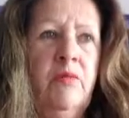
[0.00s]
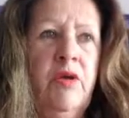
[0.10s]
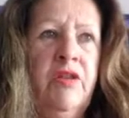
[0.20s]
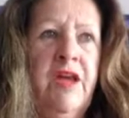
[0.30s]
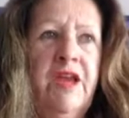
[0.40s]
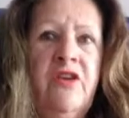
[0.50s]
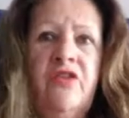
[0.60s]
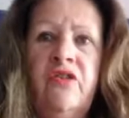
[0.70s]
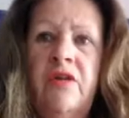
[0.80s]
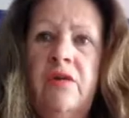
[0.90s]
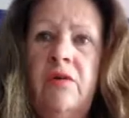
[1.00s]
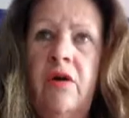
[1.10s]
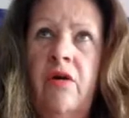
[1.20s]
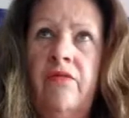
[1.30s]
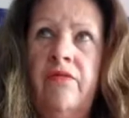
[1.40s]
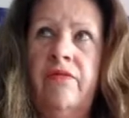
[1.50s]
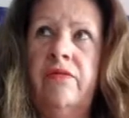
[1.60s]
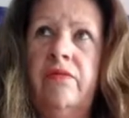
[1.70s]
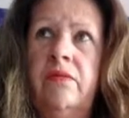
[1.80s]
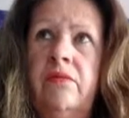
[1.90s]
but the energy of
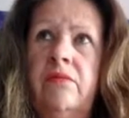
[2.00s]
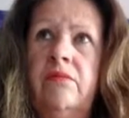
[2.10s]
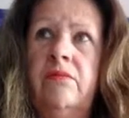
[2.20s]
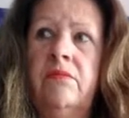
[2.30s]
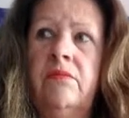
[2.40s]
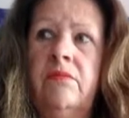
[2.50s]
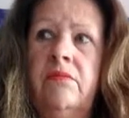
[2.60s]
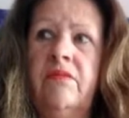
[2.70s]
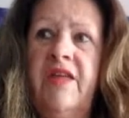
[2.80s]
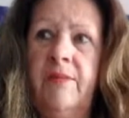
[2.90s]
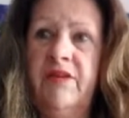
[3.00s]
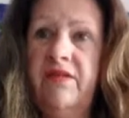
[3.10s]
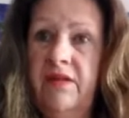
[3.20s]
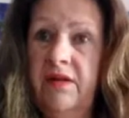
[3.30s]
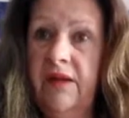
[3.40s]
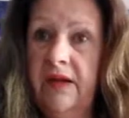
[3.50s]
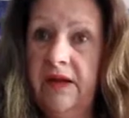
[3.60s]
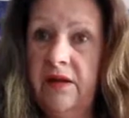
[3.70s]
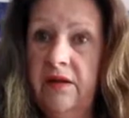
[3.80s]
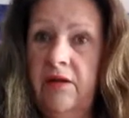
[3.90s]
them is still
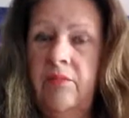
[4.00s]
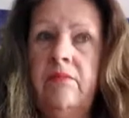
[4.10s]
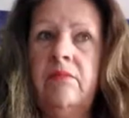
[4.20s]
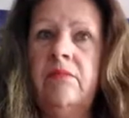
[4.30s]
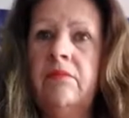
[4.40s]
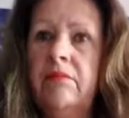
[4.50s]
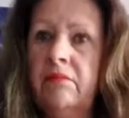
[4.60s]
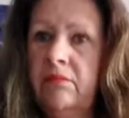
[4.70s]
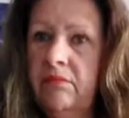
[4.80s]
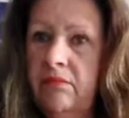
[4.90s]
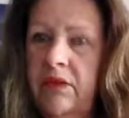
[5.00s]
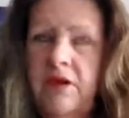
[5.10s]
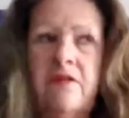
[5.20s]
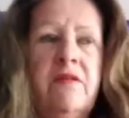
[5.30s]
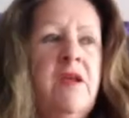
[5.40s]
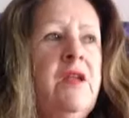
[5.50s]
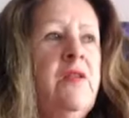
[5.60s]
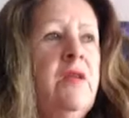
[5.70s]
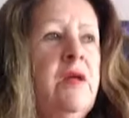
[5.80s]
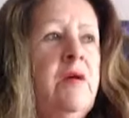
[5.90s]
here. It's
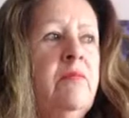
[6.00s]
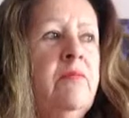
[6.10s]
in the